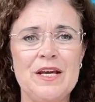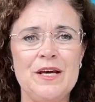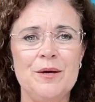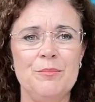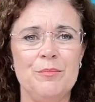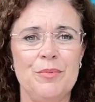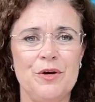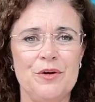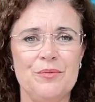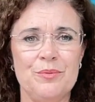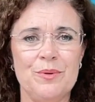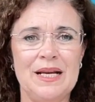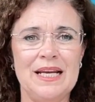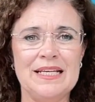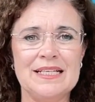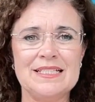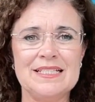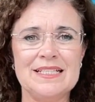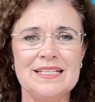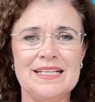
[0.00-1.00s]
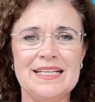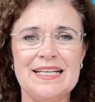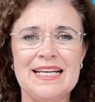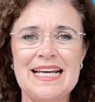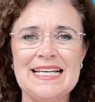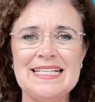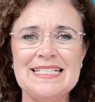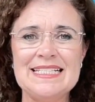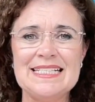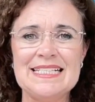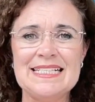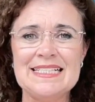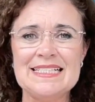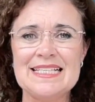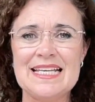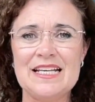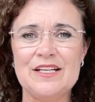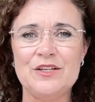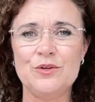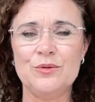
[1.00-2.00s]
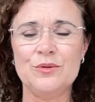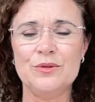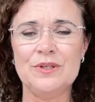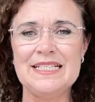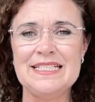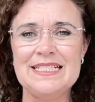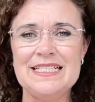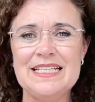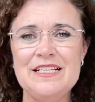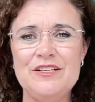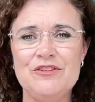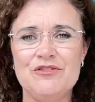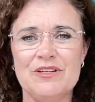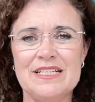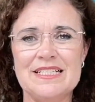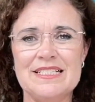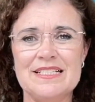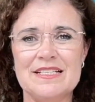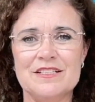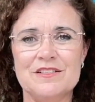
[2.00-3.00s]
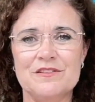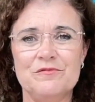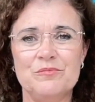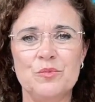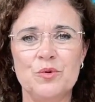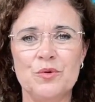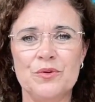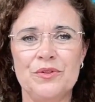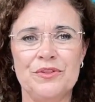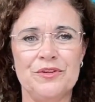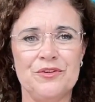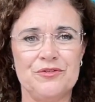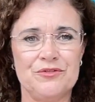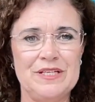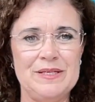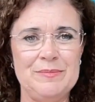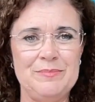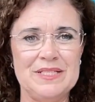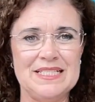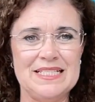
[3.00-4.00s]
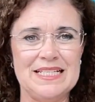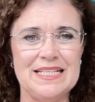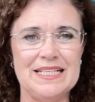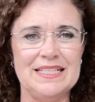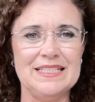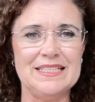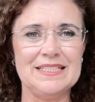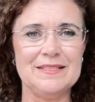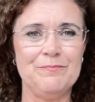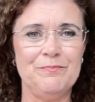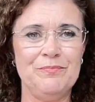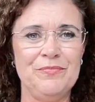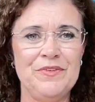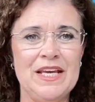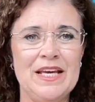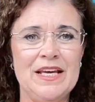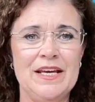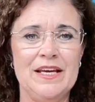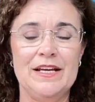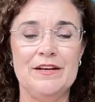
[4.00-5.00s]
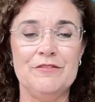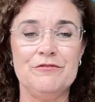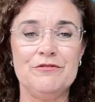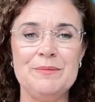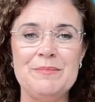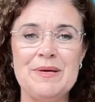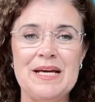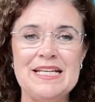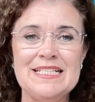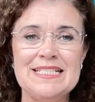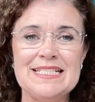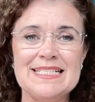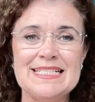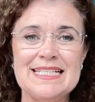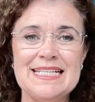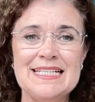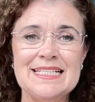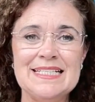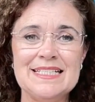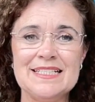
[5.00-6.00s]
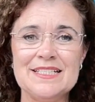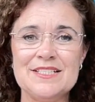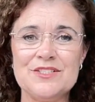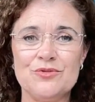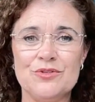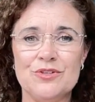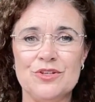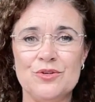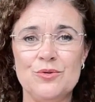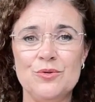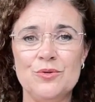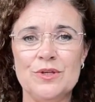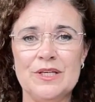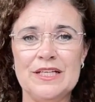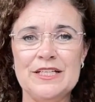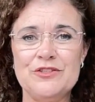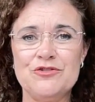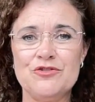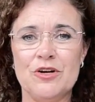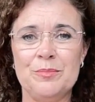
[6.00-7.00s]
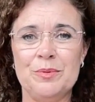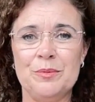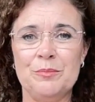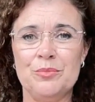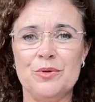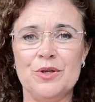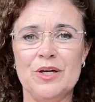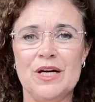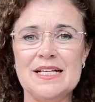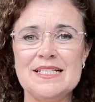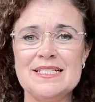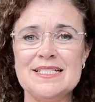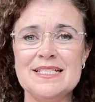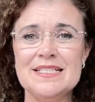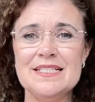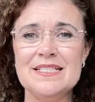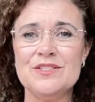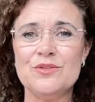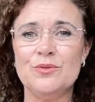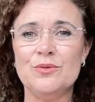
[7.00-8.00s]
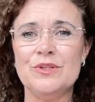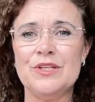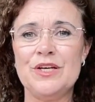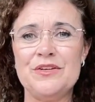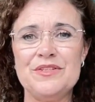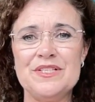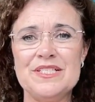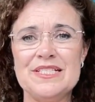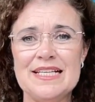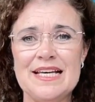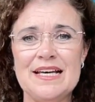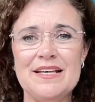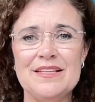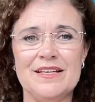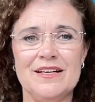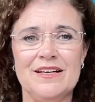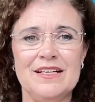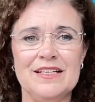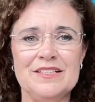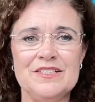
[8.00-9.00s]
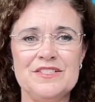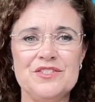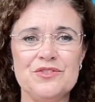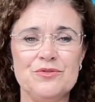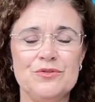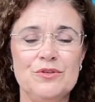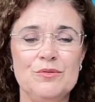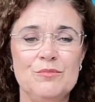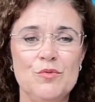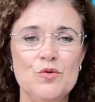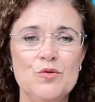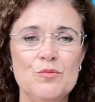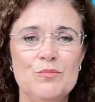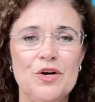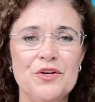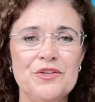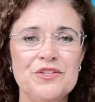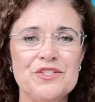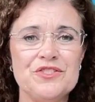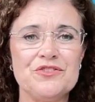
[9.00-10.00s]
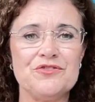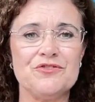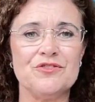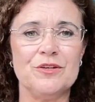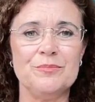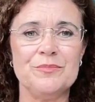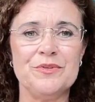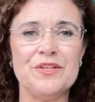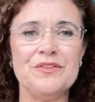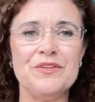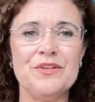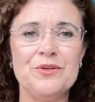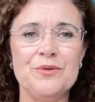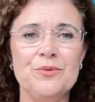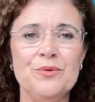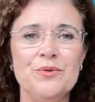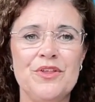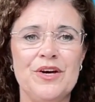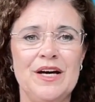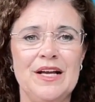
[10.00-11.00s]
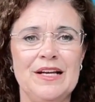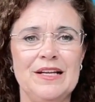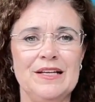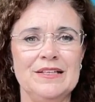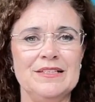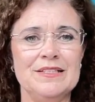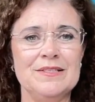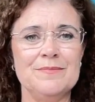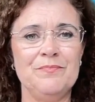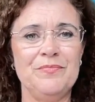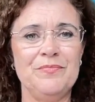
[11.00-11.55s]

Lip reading: Both Wellington and Hastings had quarterly decreases of more than 3%. Every major centre saw a quarterly drop in prices, although the South Island saw a more modest drop than the North Island.